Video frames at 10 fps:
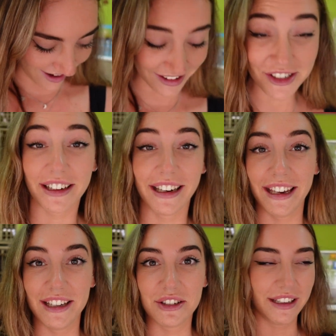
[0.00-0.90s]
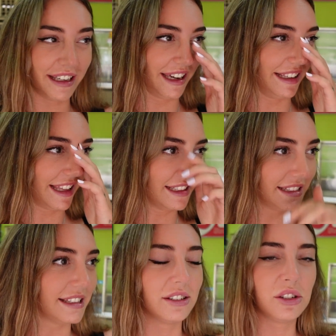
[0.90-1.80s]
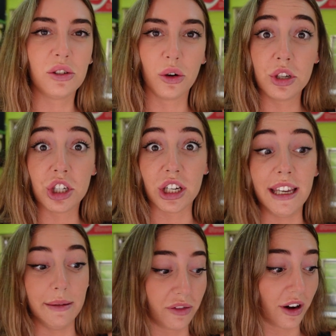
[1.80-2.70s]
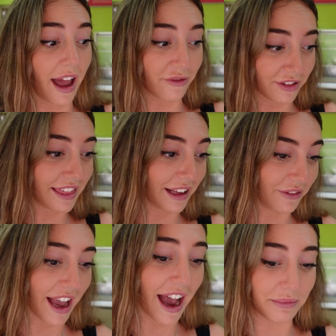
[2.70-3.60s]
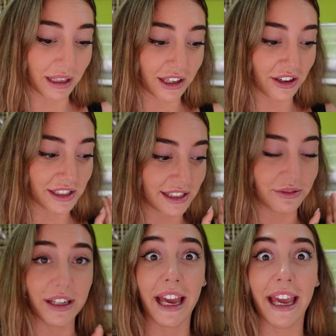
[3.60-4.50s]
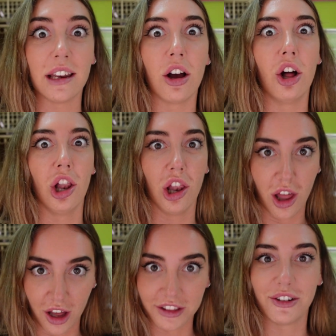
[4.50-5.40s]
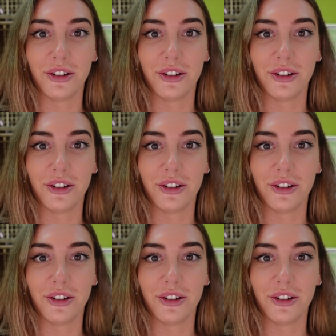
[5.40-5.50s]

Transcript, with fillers: one hundred eighty-three K. That's so cheap for everything we had because we ate a lot